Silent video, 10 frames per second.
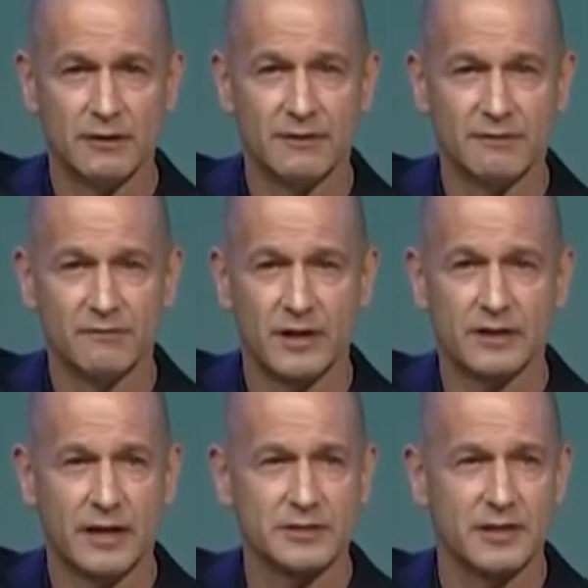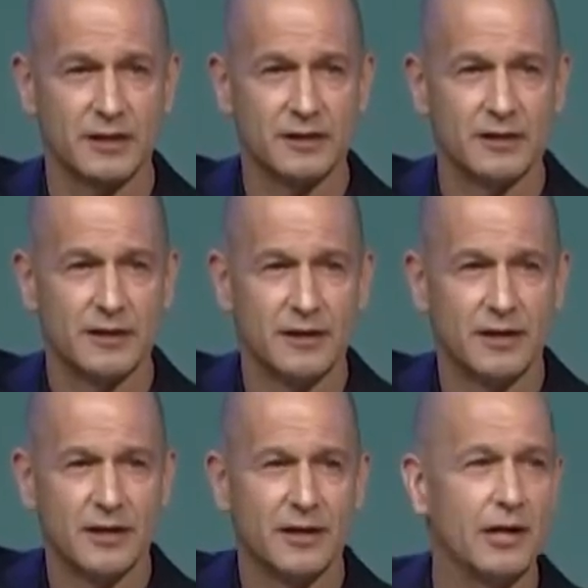Fantastic.
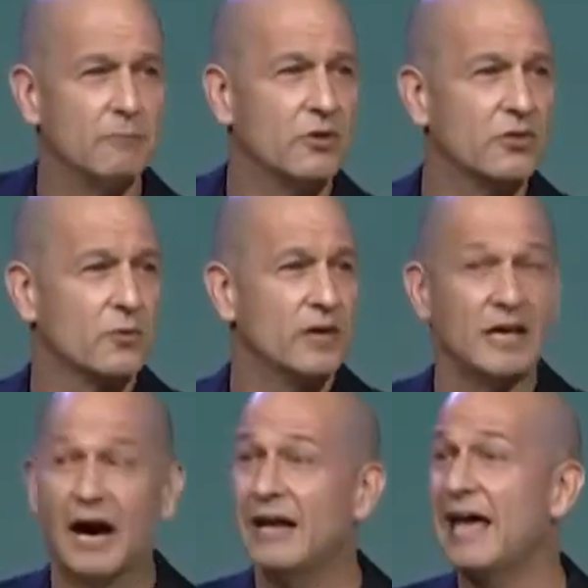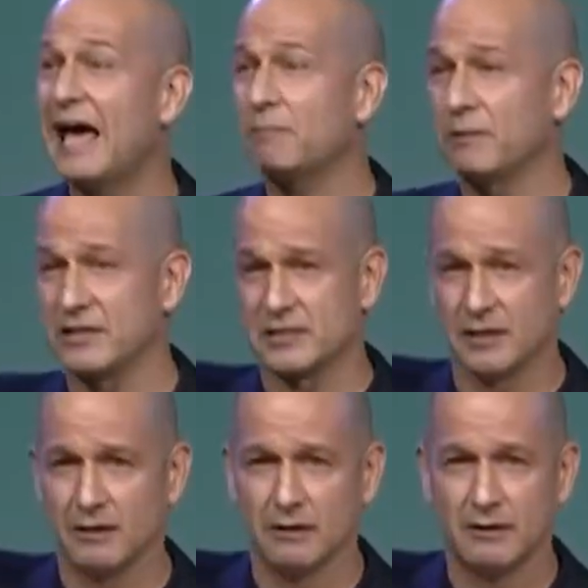Number three, unhappily
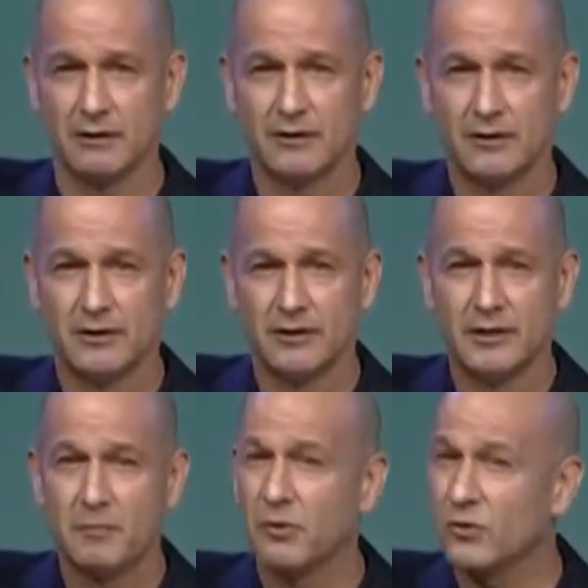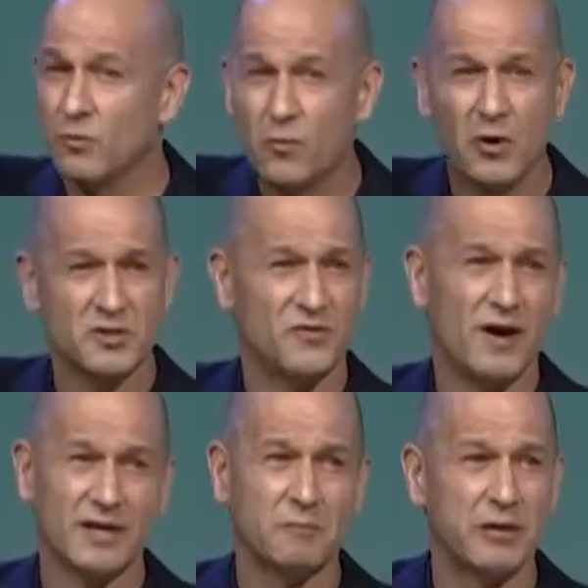single. But the worst
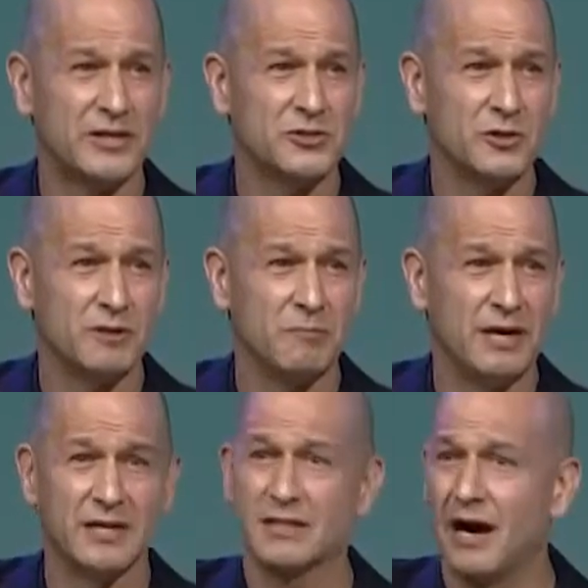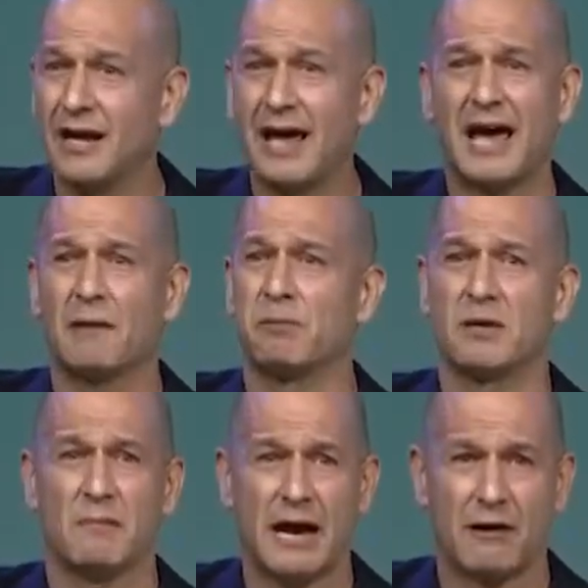fucking place you can be is unhappily
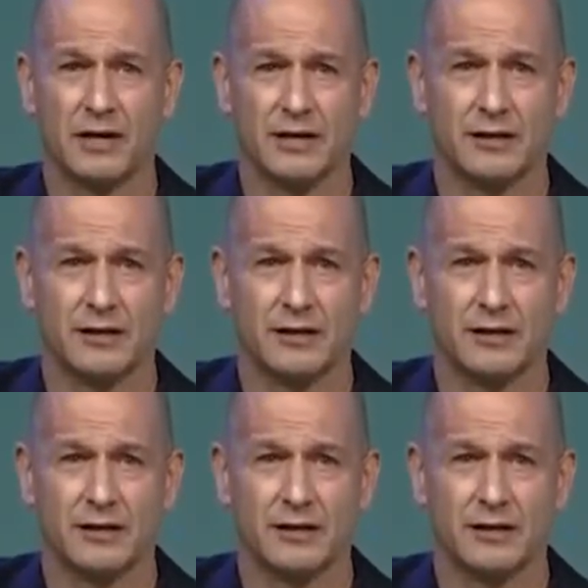married,